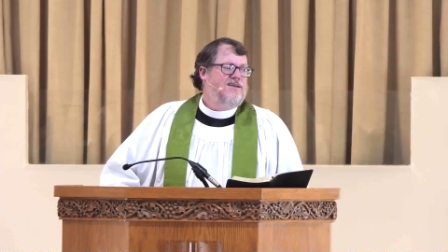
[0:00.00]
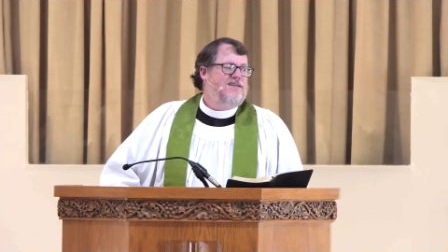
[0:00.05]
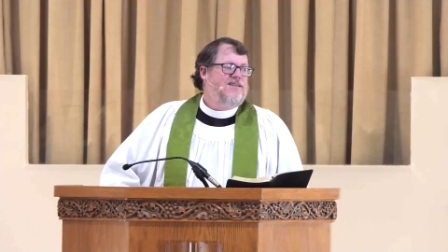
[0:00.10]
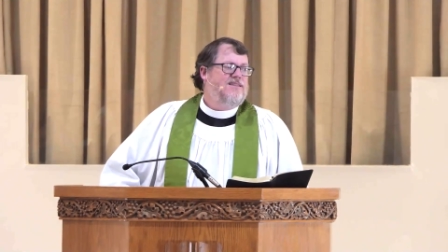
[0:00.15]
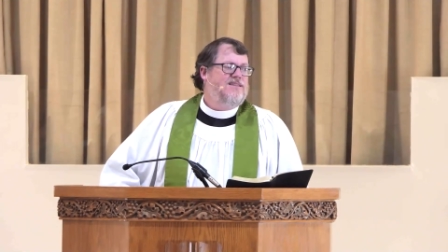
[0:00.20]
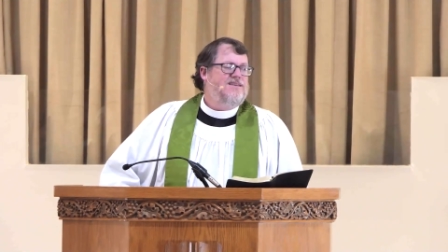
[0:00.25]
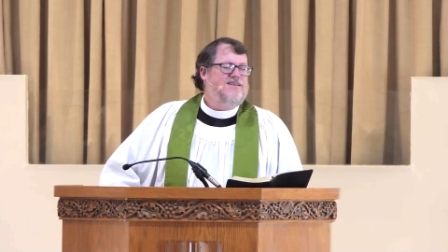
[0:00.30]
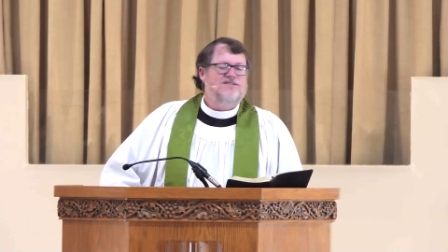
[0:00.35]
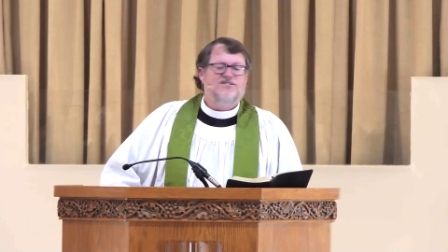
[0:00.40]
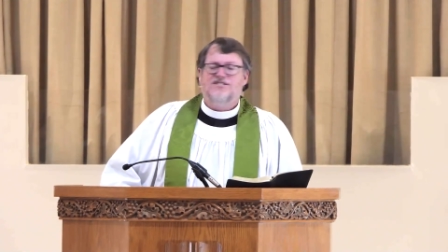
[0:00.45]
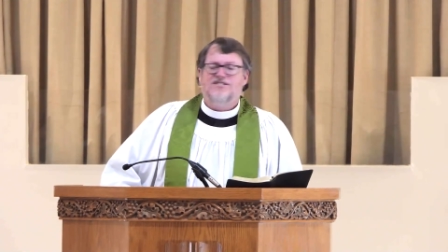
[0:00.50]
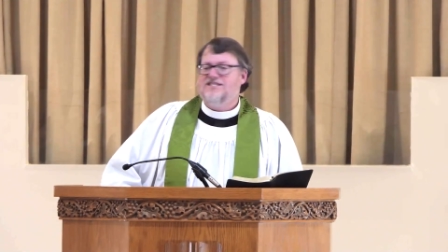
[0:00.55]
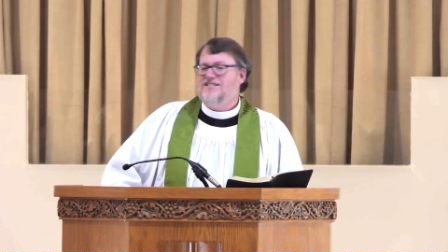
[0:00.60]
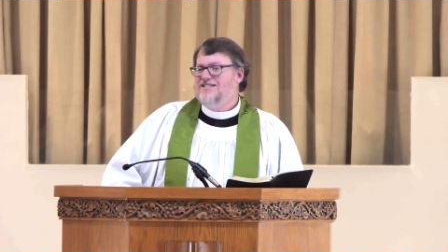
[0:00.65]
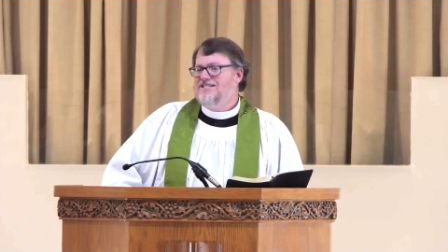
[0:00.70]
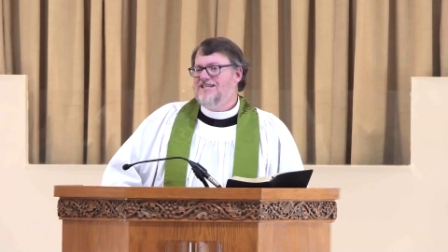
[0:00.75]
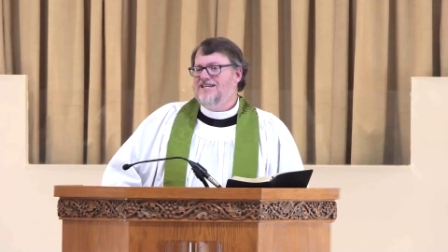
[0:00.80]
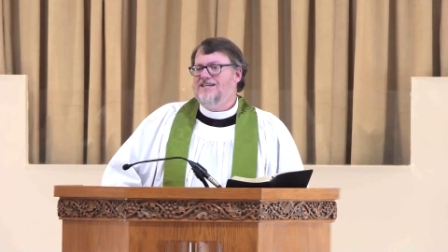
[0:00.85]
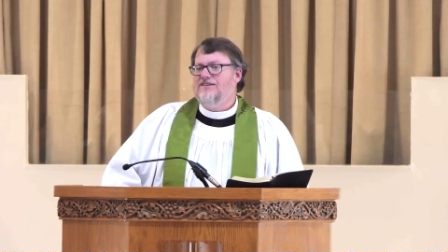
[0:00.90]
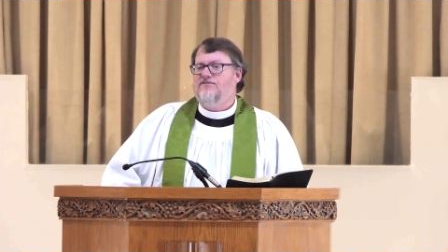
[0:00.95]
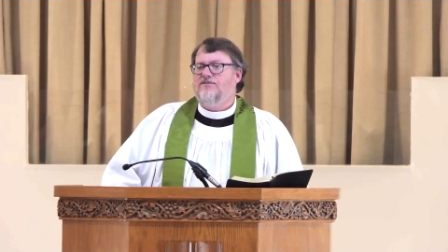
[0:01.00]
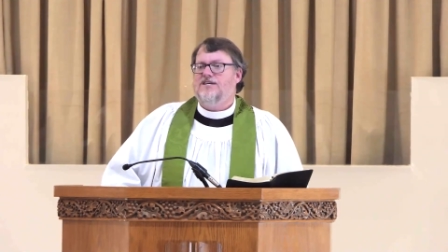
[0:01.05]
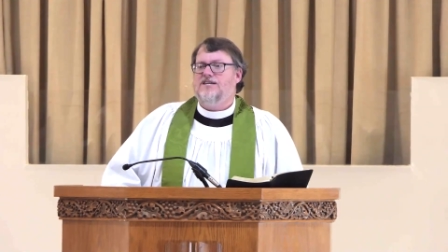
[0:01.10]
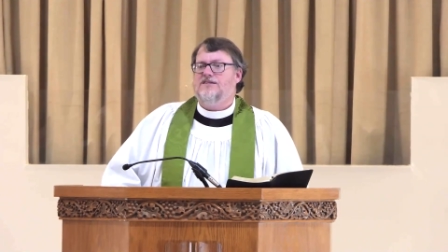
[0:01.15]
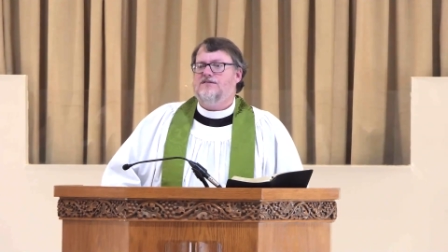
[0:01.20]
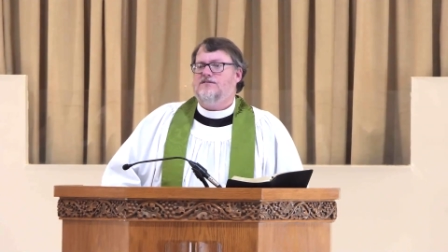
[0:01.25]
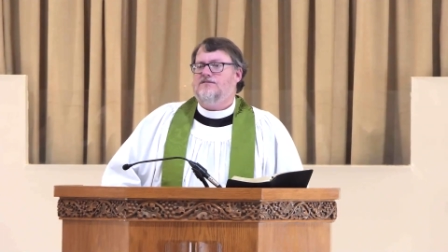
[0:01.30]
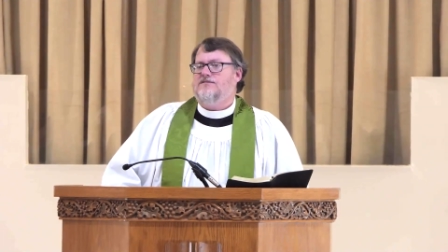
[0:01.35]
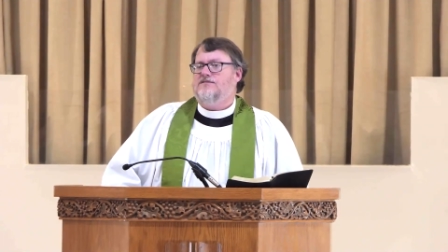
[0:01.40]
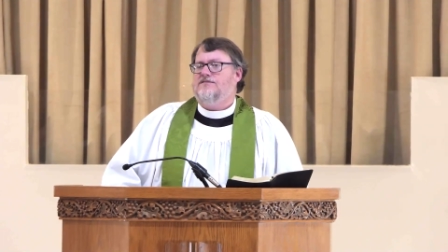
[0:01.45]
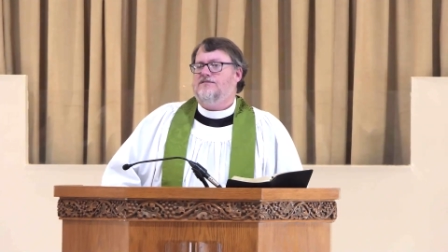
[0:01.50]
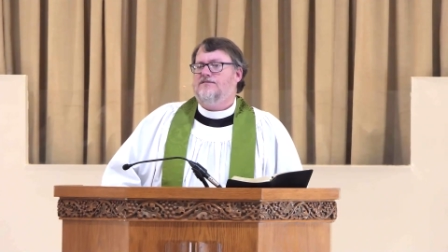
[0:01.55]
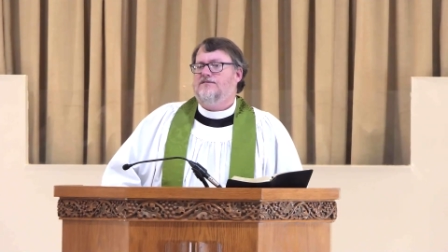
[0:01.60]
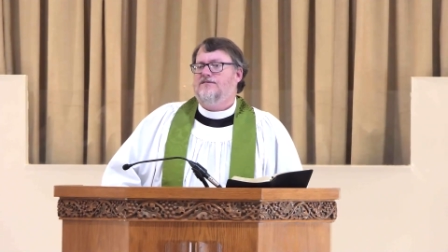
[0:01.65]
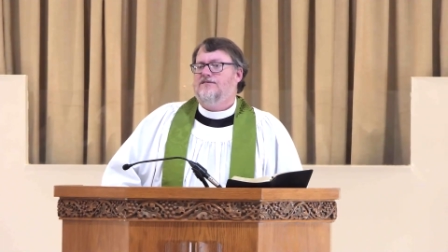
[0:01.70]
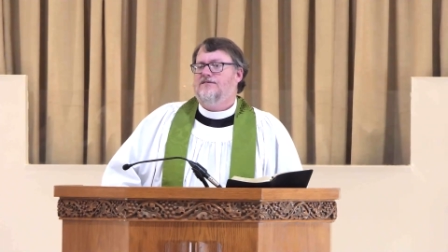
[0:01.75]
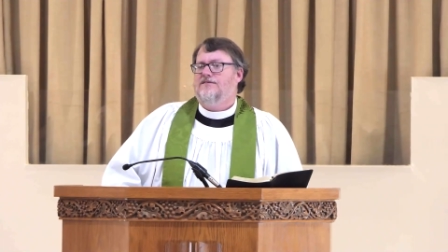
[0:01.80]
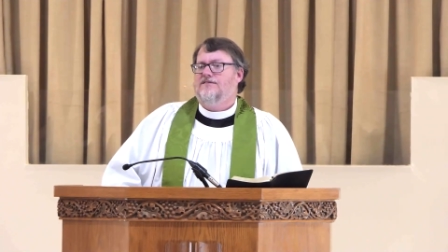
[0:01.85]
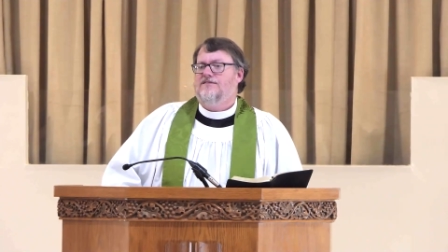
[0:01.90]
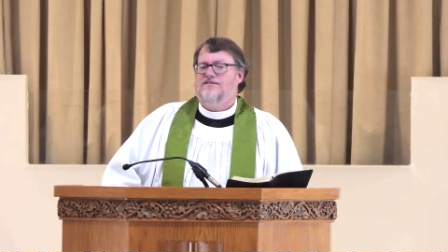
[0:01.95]
these devious,
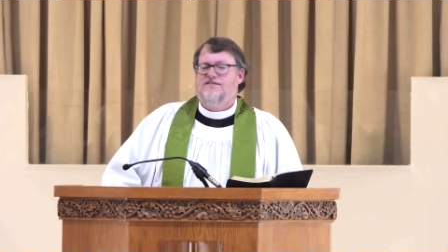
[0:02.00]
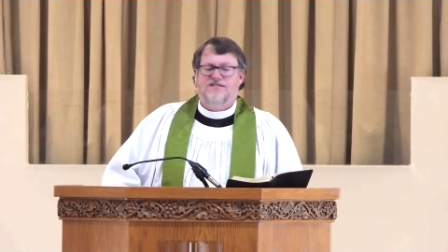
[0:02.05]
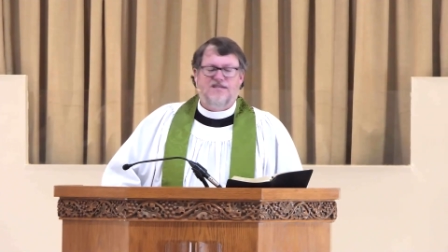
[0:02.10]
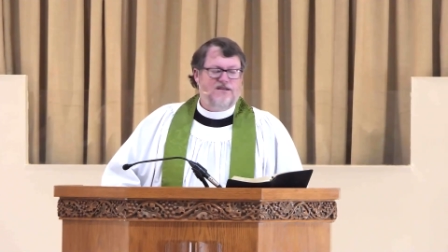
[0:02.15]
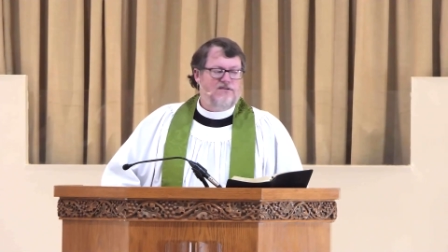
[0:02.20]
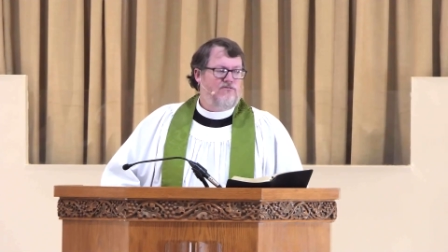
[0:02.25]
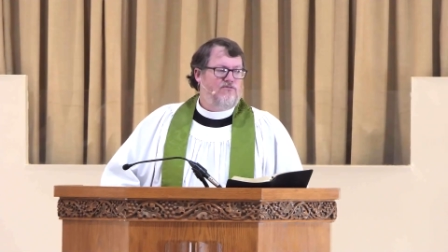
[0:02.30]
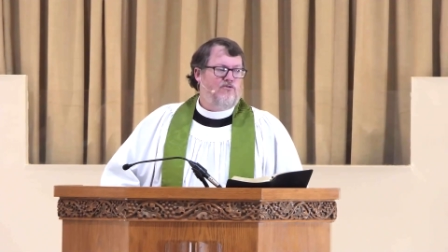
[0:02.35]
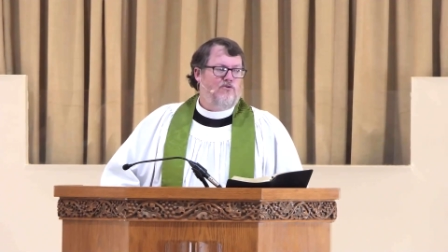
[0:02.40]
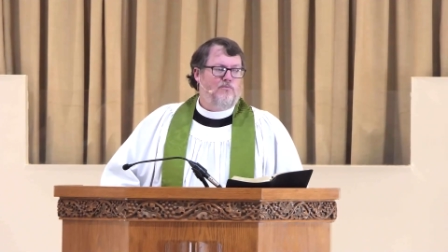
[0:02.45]
sinful